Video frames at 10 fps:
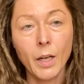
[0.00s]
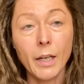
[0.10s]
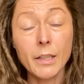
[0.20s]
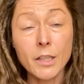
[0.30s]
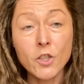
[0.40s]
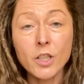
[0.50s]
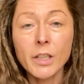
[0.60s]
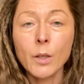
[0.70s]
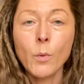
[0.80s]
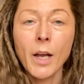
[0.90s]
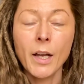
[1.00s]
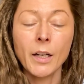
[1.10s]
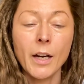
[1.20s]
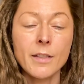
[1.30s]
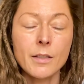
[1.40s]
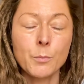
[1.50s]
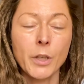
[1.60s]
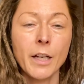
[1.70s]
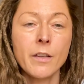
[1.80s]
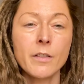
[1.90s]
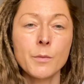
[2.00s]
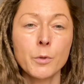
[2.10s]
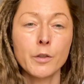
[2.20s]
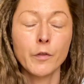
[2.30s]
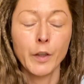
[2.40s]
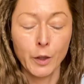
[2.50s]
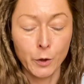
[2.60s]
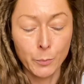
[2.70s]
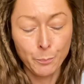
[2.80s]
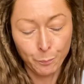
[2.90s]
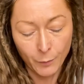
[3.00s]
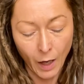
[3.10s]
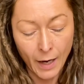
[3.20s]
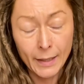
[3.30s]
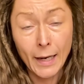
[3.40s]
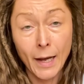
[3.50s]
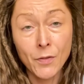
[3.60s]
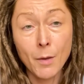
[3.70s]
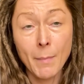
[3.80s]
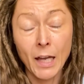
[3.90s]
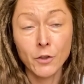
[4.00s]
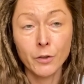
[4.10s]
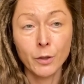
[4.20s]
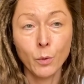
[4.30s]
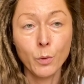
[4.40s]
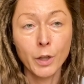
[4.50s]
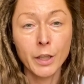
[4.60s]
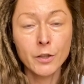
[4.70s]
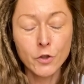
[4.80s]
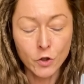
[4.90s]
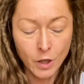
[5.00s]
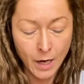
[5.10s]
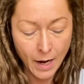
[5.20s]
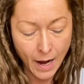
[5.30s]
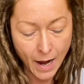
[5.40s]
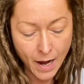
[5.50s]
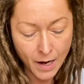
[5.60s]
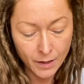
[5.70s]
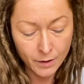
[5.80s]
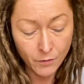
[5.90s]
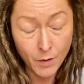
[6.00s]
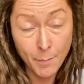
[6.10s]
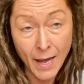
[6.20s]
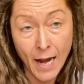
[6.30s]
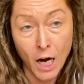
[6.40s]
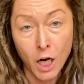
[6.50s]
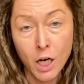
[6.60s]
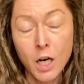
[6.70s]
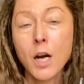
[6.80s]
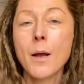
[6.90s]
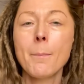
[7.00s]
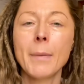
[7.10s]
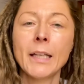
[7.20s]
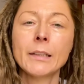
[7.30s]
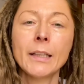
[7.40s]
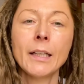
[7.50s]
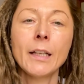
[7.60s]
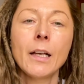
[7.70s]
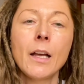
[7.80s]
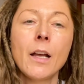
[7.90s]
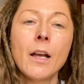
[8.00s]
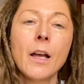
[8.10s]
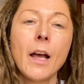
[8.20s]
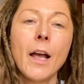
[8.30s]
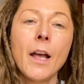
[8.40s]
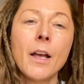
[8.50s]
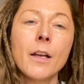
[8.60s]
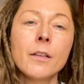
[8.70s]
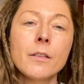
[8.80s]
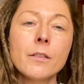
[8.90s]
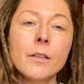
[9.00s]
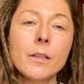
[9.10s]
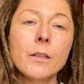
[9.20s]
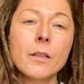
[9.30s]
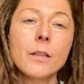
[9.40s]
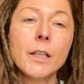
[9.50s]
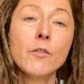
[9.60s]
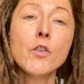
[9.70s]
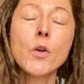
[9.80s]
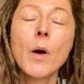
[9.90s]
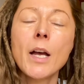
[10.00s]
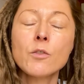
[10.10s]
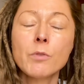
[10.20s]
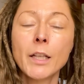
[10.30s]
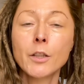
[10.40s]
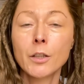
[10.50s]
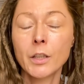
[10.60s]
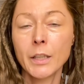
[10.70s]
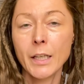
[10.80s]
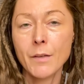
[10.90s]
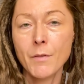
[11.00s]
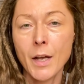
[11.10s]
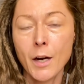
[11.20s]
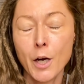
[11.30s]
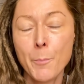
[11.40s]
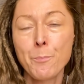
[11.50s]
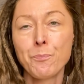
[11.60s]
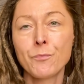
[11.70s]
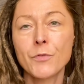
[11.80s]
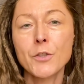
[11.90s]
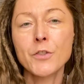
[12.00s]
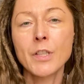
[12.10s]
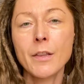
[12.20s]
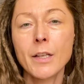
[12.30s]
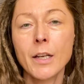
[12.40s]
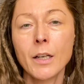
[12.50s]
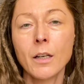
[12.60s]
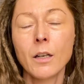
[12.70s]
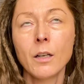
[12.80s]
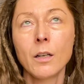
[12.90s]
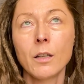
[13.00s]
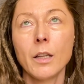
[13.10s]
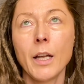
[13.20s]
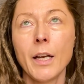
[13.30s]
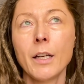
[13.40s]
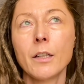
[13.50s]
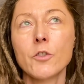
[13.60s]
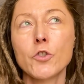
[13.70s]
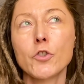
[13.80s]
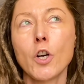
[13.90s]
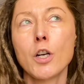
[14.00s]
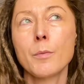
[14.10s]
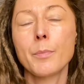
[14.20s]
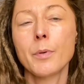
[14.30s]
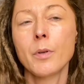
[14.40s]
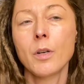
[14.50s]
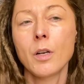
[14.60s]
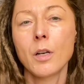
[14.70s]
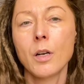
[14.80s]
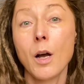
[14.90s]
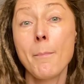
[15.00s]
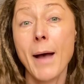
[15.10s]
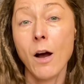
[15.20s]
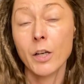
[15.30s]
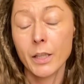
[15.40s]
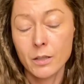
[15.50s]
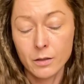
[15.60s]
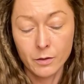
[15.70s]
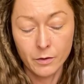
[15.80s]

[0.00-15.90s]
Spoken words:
Initially, when I spray this perfume, I get the mandarin orange and the pear mainly. And even though it has red currant in there, there's nothing like sharp about it.